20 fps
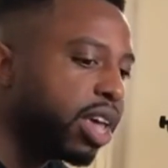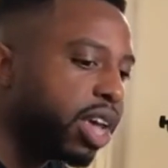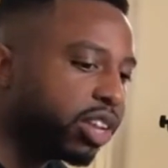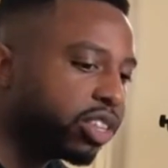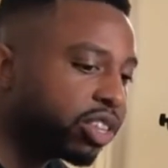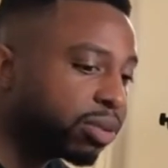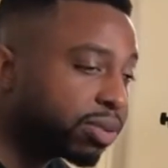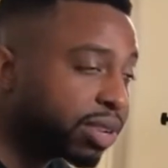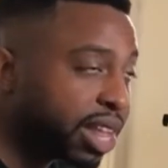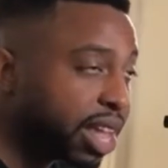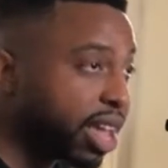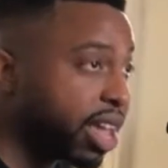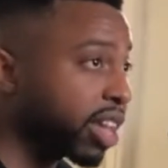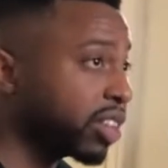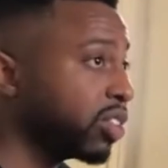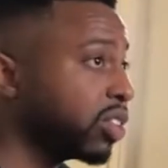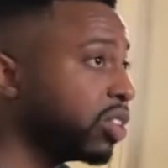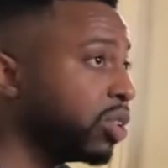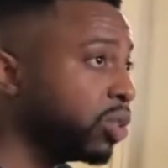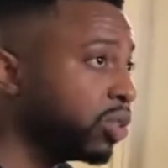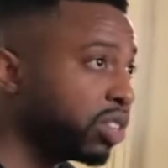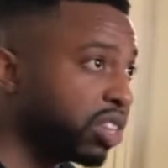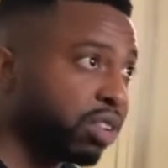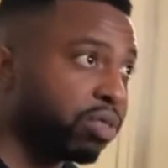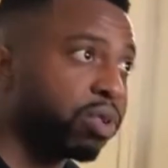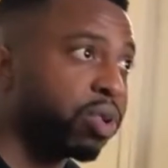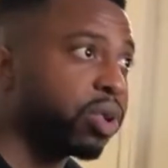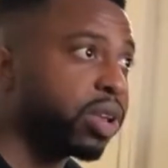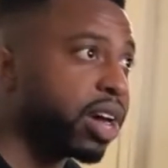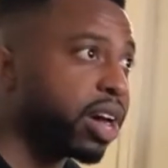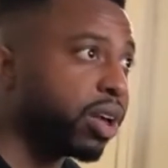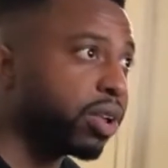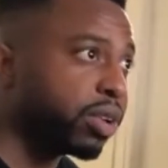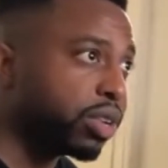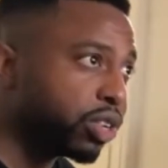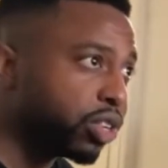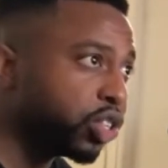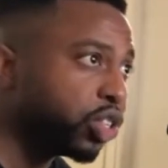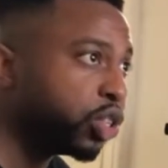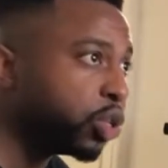in terms of like execution and rollout,
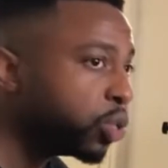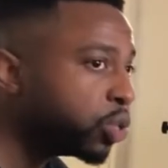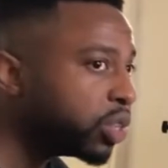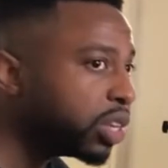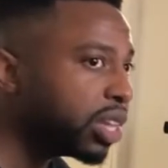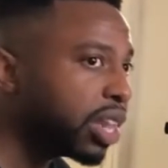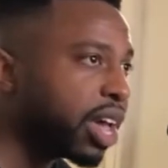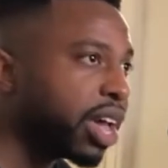there's usually